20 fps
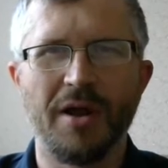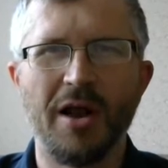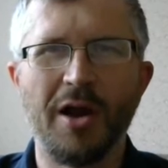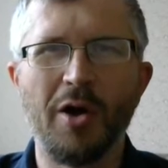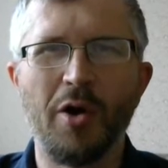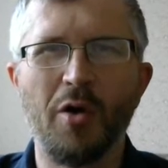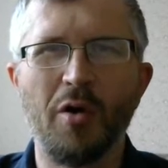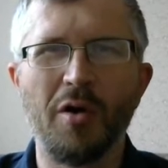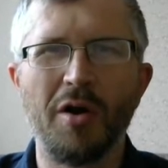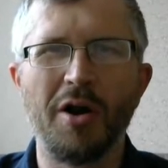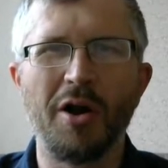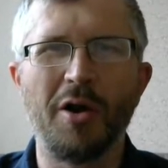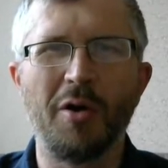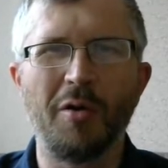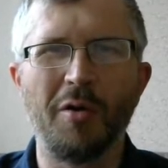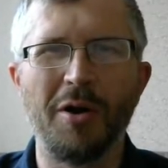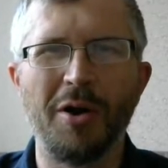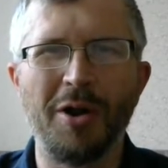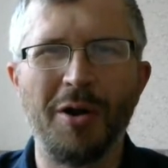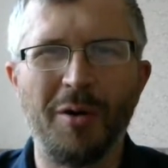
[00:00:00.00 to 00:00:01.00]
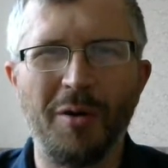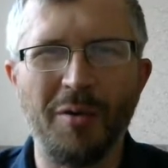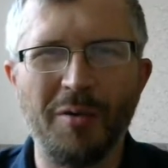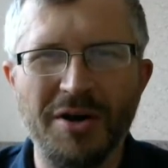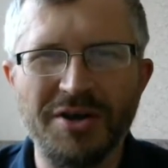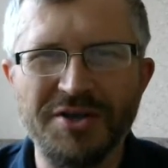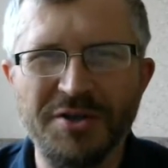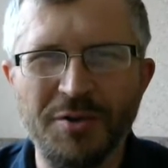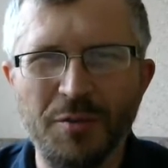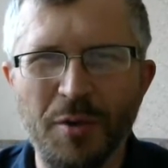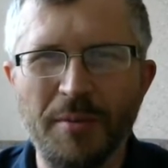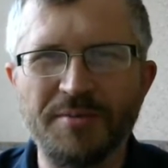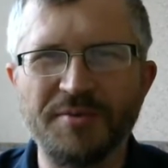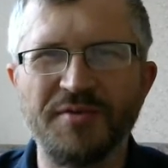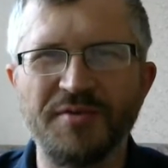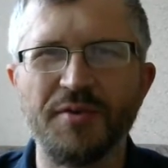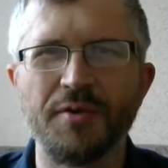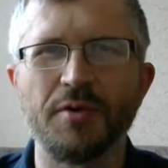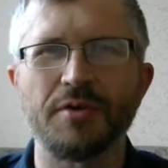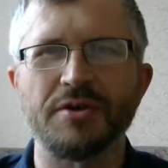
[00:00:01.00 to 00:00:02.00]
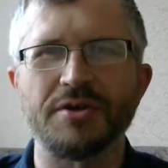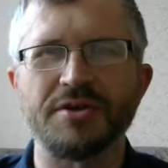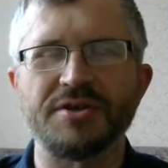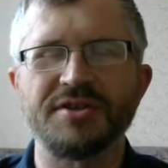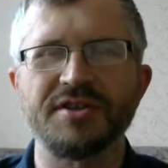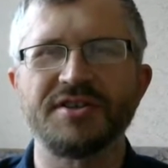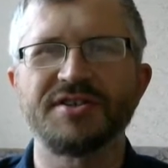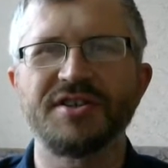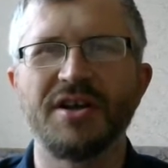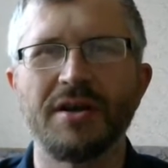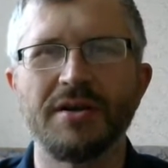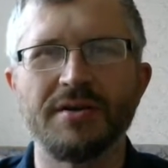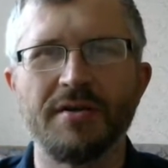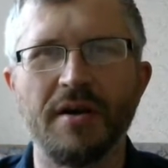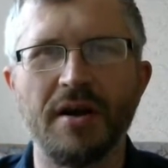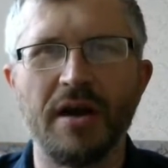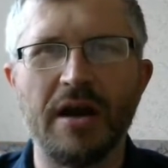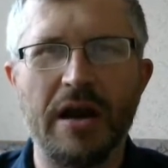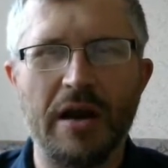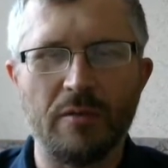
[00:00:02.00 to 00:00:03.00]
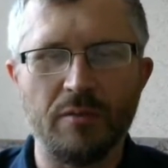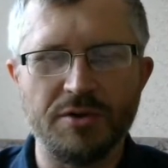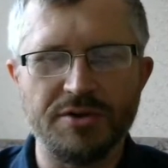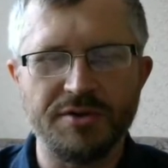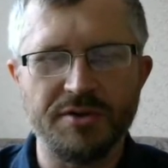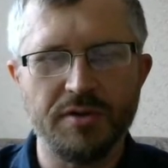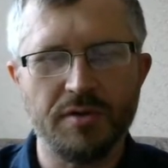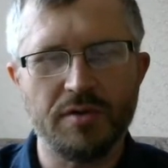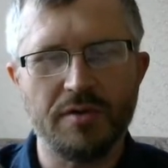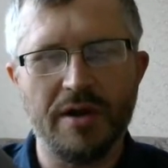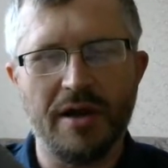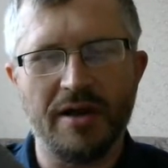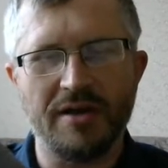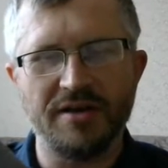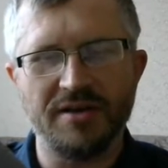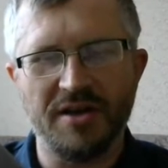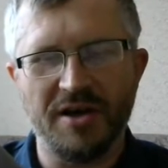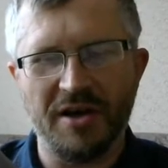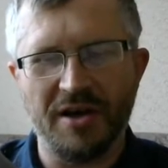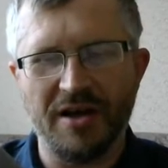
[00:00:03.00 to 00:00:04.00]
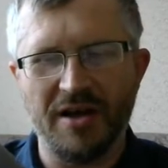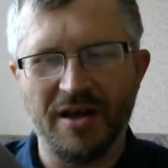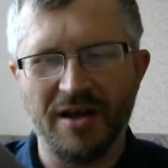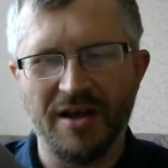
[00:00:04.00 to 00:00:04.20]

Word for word: Hello, hello, hello, Russian Whips viewers. It's Sander again with you, and uh,